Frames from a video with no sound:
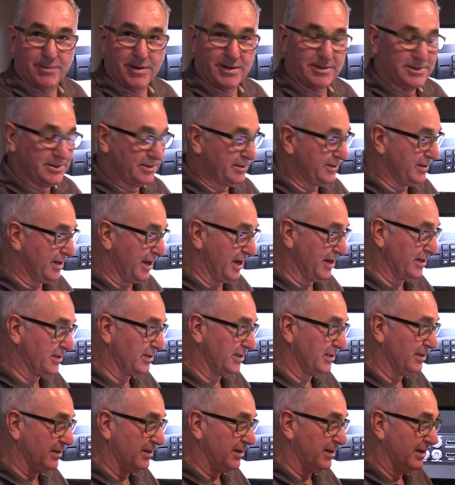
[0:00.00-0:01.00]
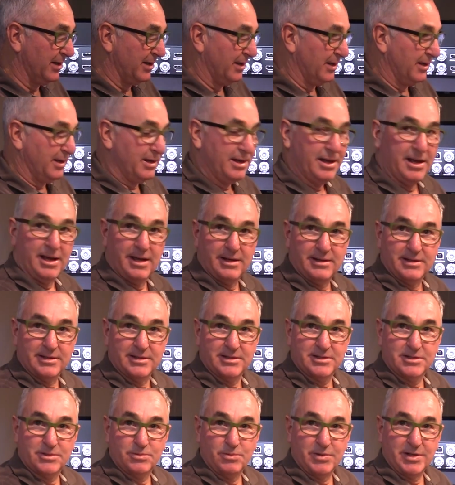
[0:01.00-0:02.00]
presentation and
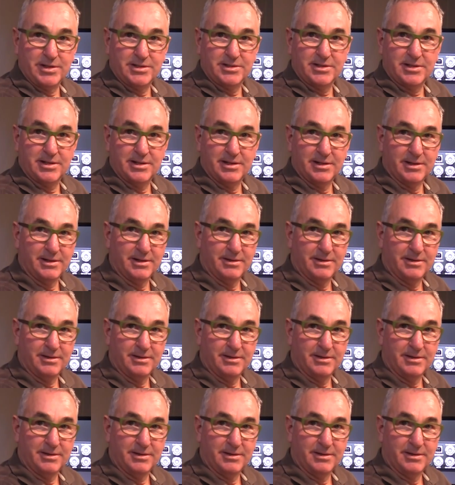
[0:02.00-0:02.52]
just switch